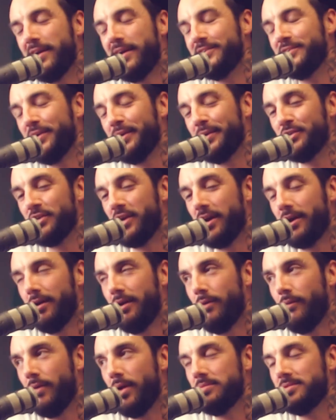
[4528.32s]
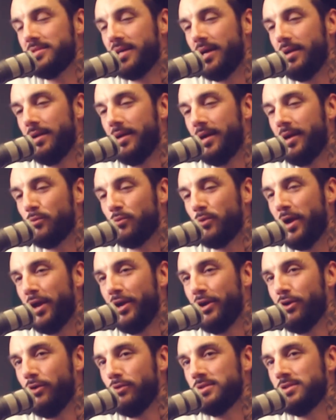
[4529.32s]
Okay, so you can check out our website at
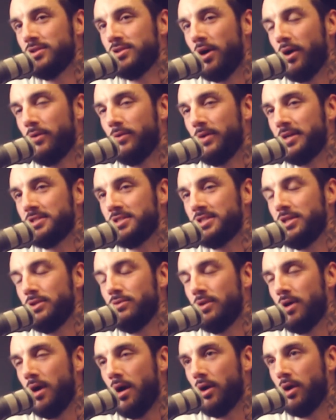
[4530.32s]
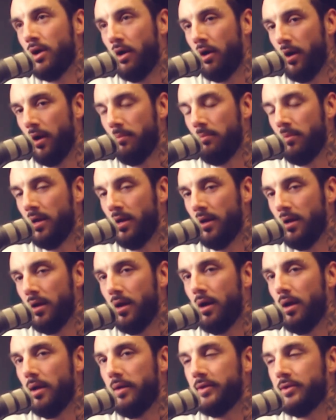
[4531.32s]
raincoastdogrescue.com.
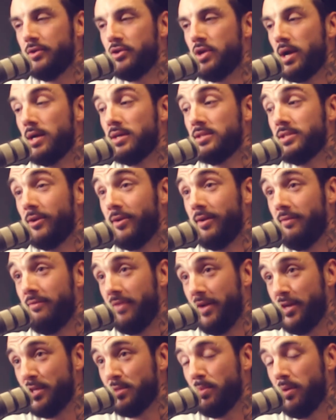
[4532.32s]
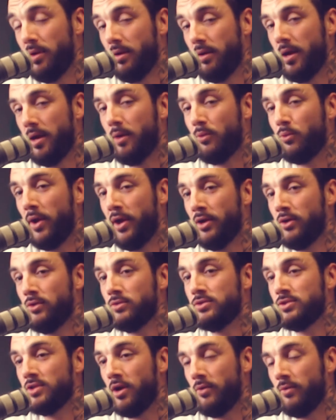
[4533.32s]
You can check us out on Facebook at
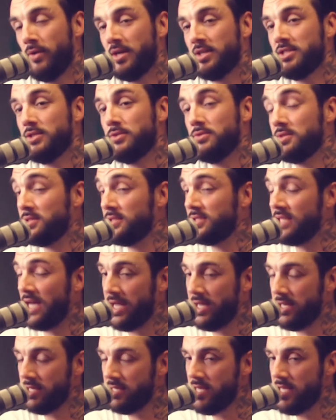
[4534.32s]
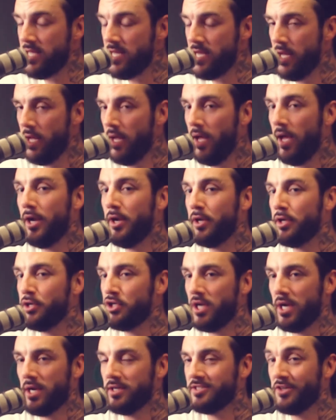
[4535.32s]
Raincoast Dog Rescue Society, and you
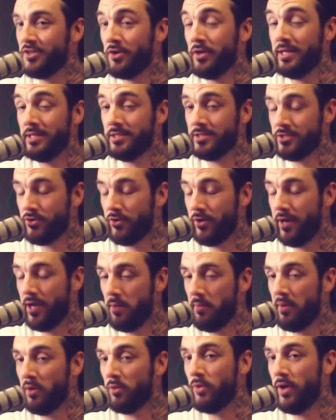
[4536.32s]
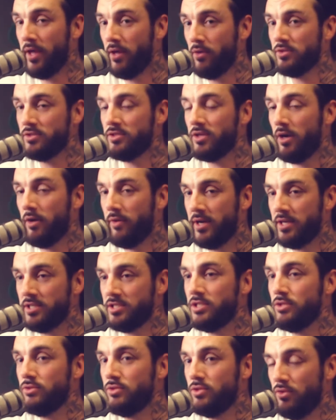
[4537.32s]
can check us out on Instagram at Raincoast Dog
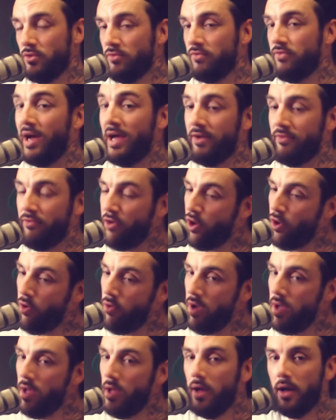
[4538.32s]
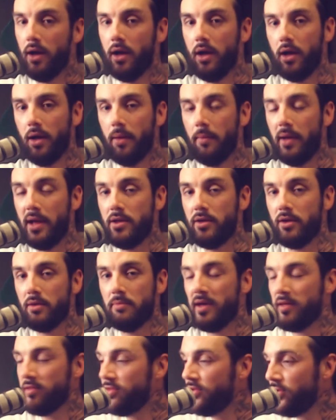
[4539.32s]
Rescue 250. And you
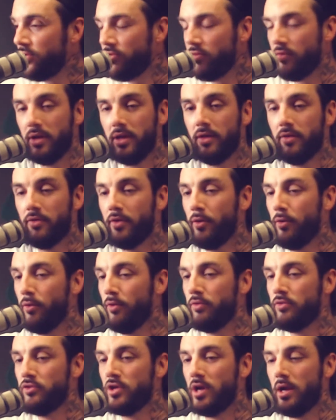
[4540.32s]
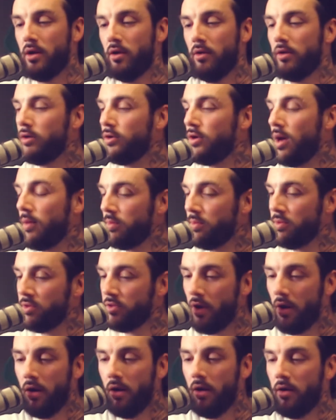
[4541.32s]
can message us through any of those. Check out our
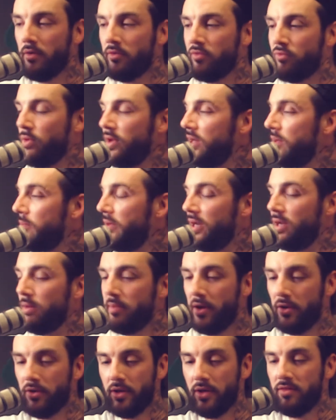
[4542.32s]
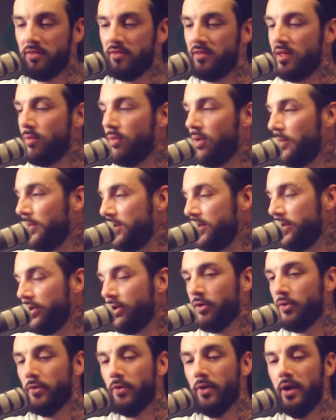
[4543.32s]
adoptable dogs, read a bit about us, see what we
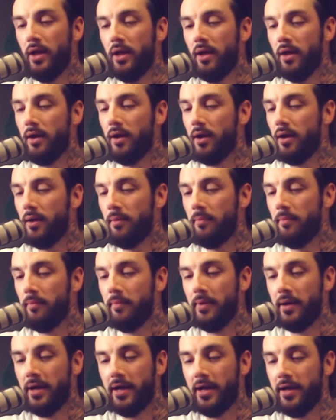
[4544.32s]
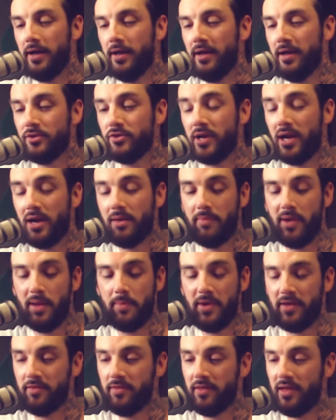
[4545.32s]
do. I try
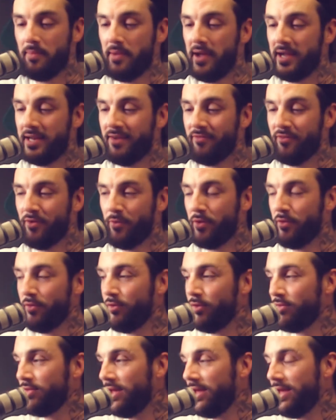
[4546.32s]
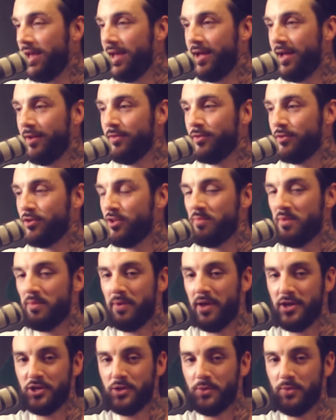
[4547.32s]
my best to get back to everyone as soon as I can, so just
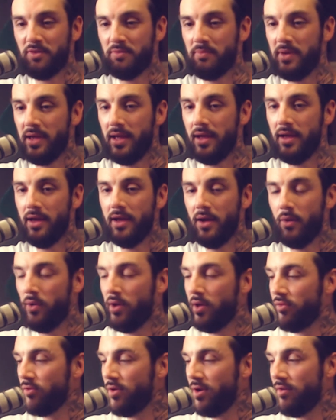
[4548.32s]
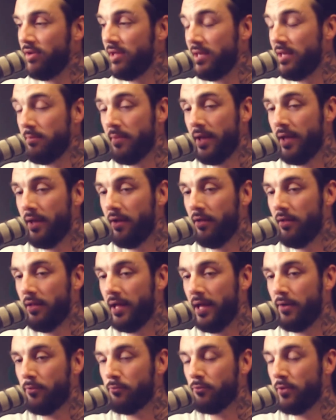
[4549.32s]
be patient with me. We also have an
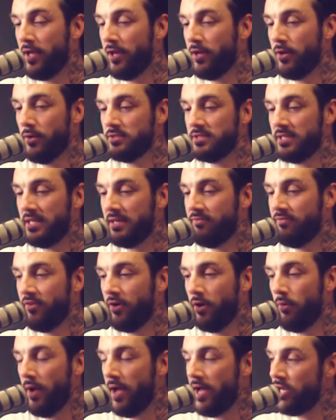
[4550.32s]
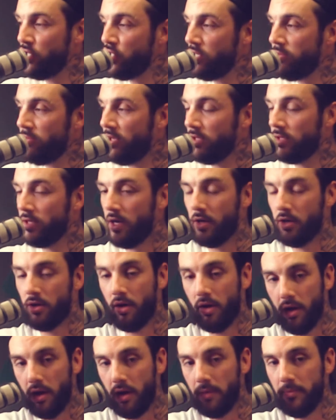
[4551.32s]
email at
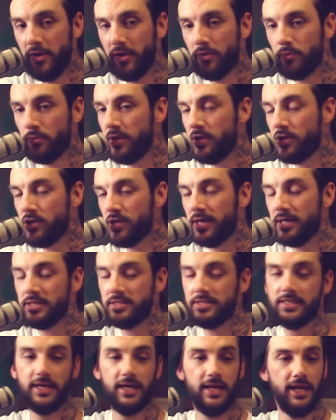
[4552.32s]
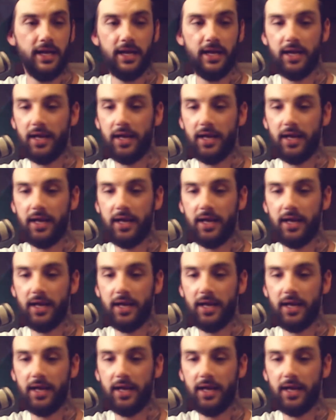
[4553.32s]
raincoastinfo@gmail.com. You can reach us.